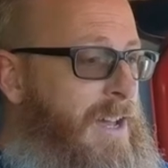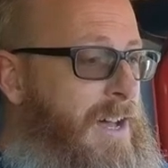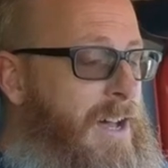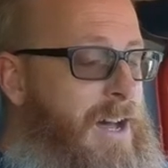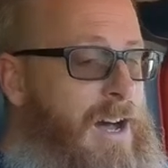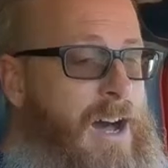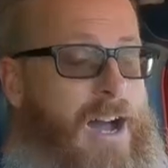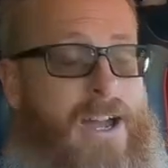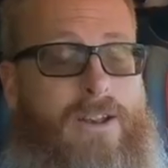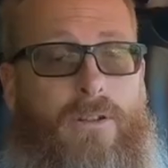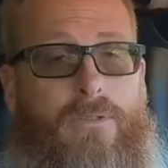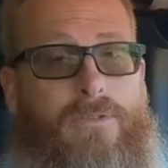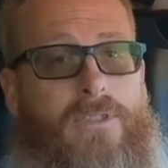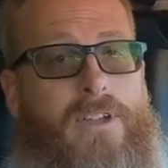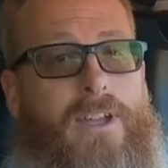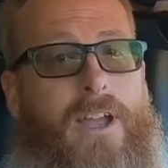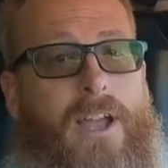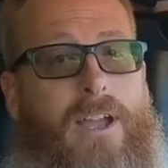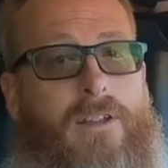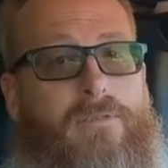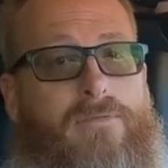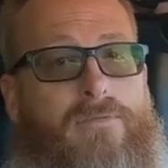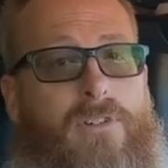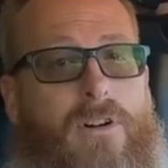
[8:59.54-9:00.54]
I don't think I
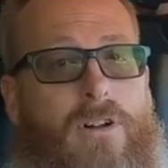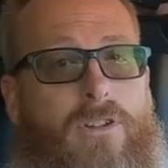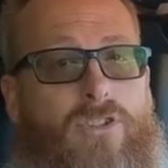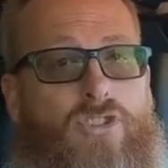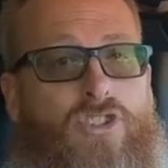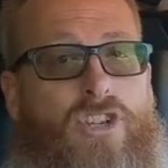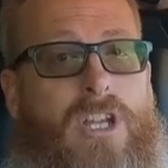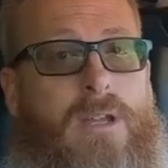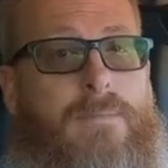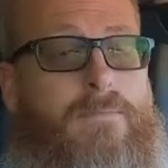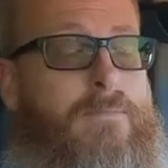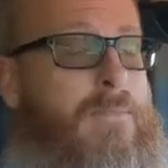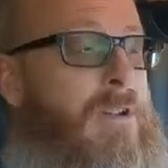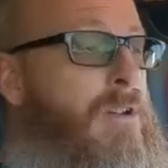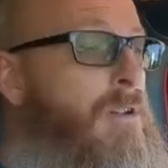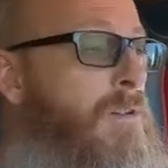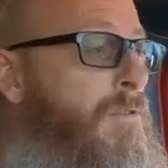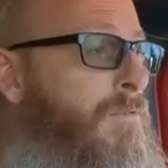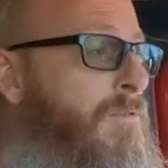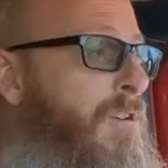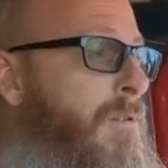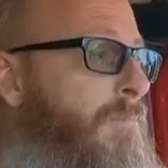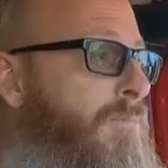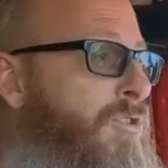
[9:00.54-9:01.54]
could fault Jeep
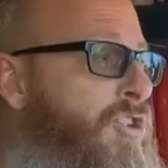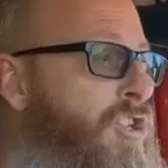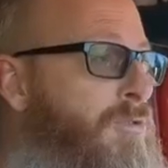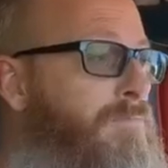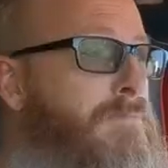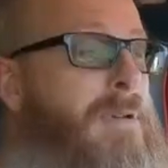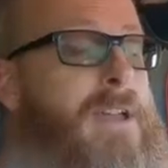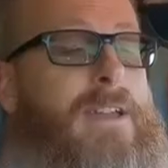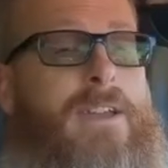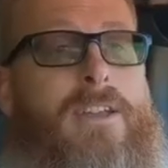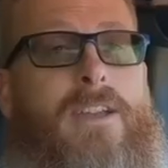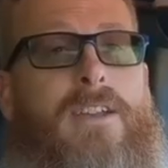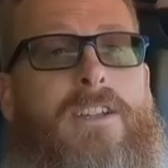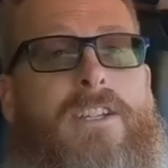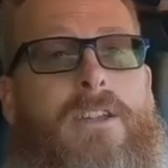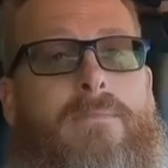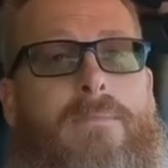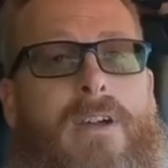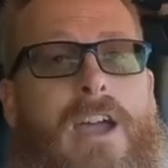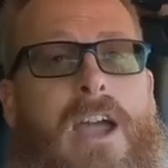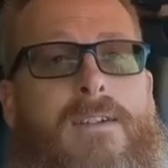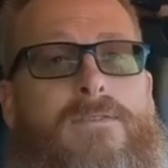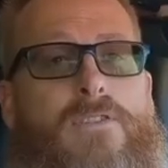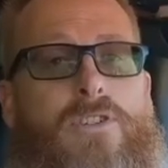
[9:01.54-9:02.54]
from just making some
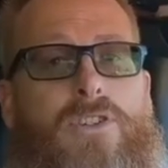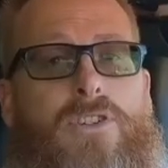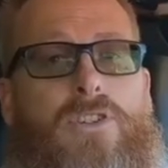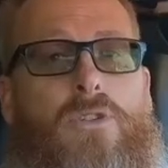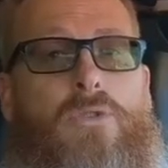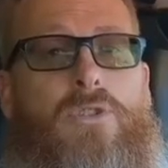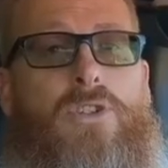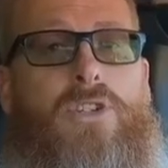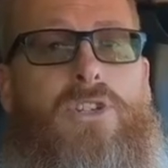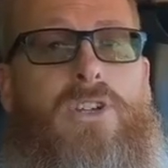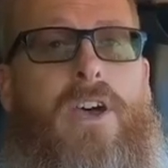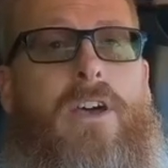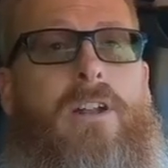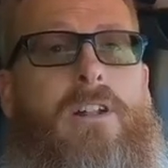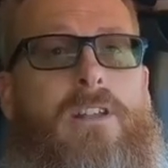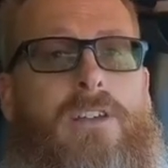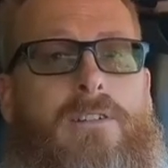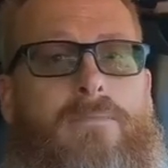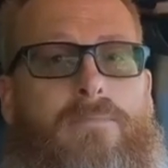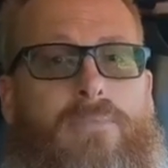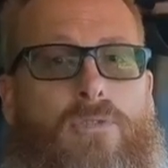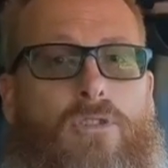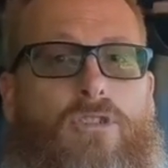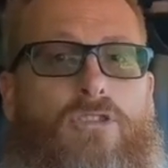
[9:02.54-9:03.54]
ever so subtle
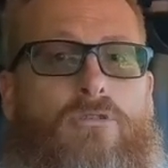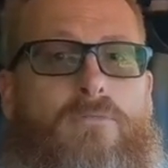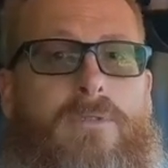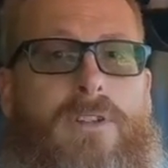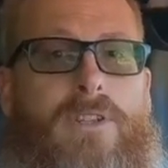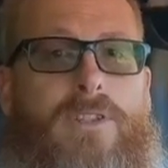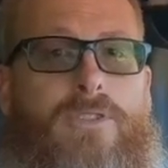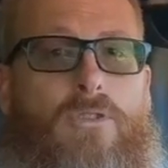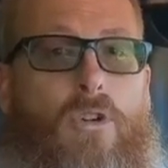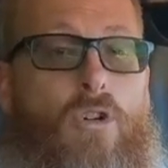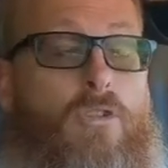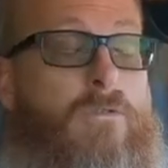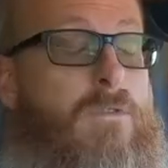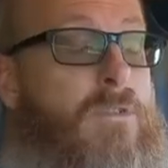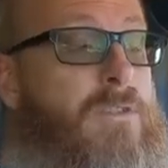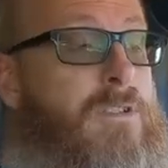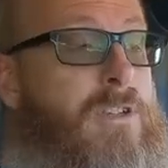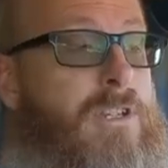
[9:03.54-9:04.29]
improvements over this